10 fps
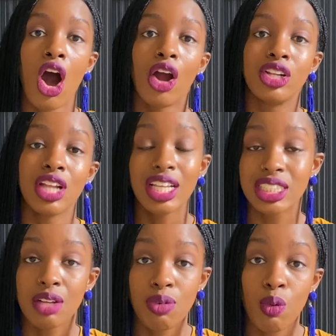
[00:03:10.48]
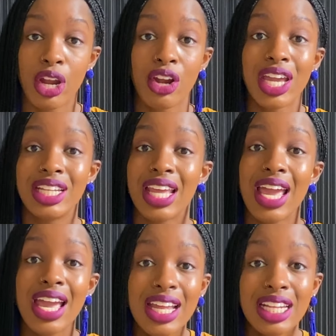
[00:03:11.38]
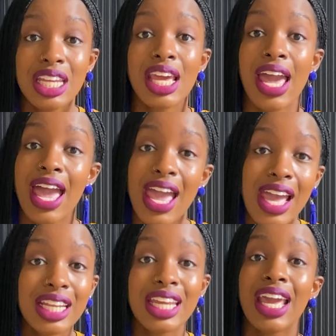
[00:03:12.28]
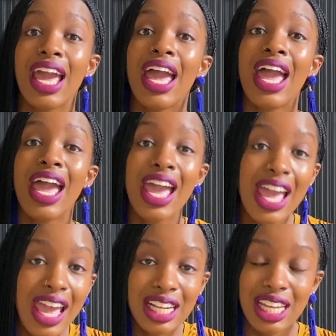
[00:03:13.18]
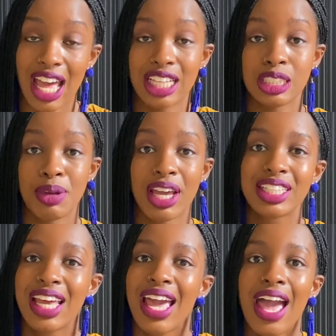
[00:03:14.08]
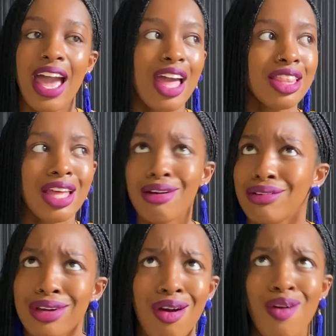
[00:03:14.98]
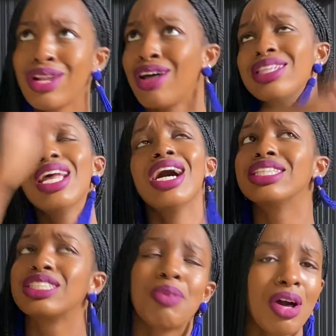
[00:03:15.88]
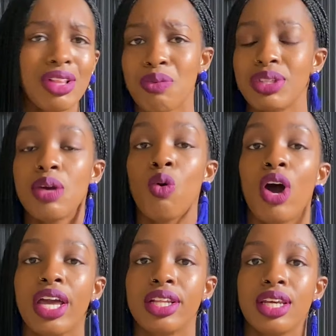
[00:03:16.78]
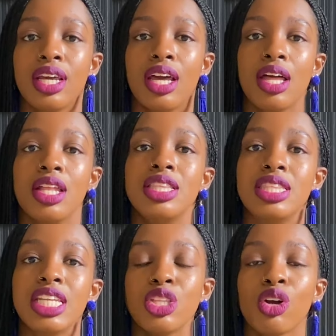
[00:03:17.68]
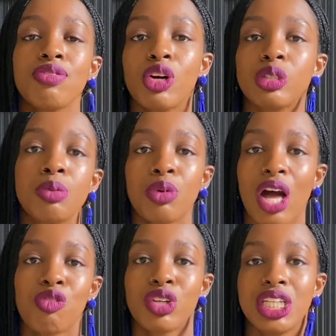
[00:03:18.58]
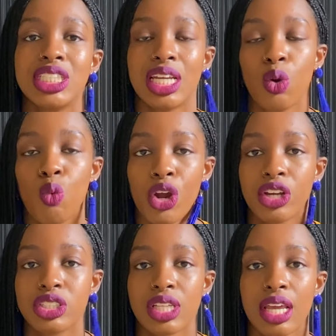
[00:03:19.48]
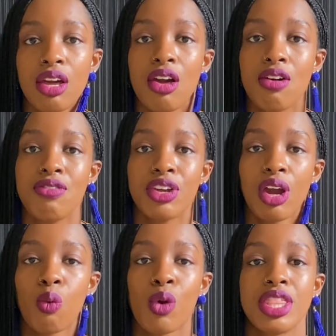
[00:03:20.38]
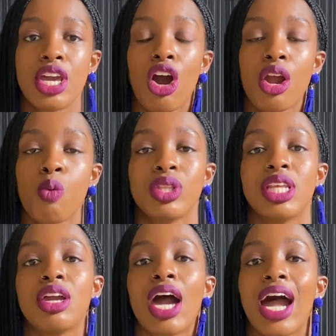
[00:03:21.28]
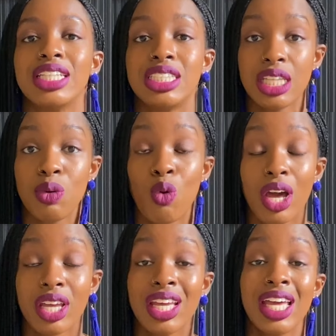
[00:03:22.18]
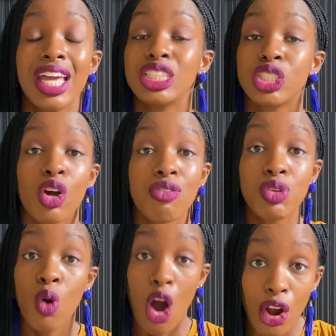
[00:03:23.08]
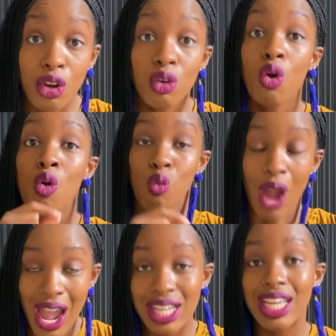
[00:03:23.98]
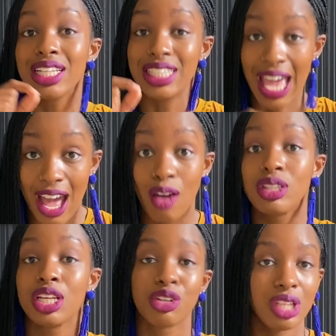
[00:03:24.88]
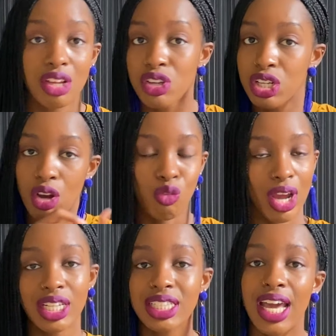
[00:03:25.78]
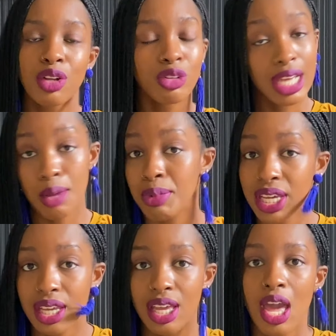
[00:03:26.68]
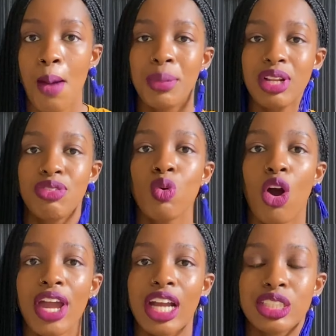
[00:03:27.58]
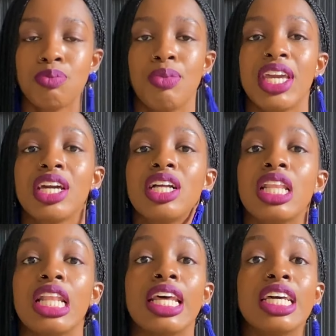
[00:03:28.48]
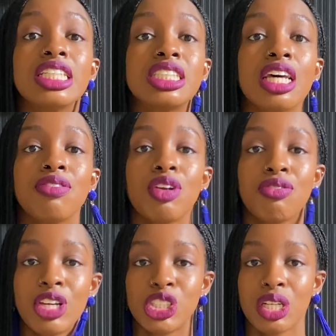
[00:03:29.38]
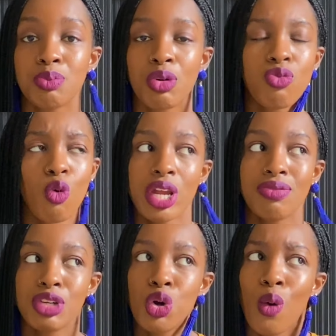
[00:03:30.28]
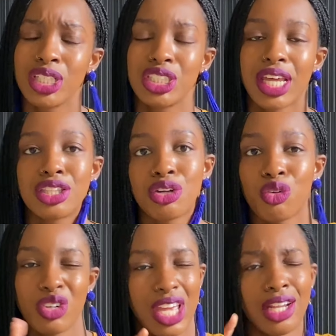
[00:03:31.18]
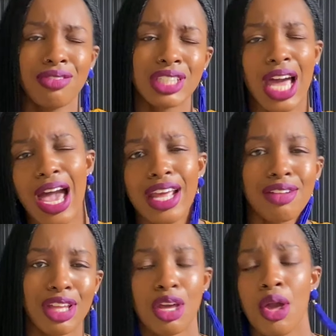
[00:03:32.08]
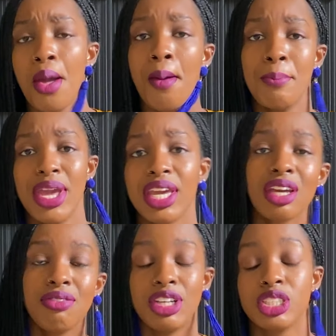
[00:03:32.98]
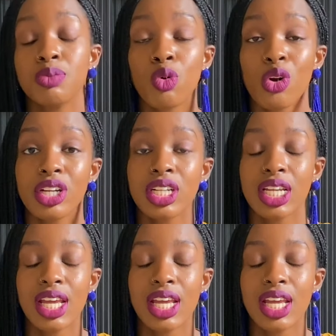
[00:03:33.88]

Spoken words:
are not self-aware in any aspect, and they're going nuts about like what they want. Neither of those people have really done the work to like figure out where they are and what they ideally want. And so if you aren't writing down, literally, writing down or typing, but if you aren't actually making a list of your vision before even going to like the creative side of like making a vision board,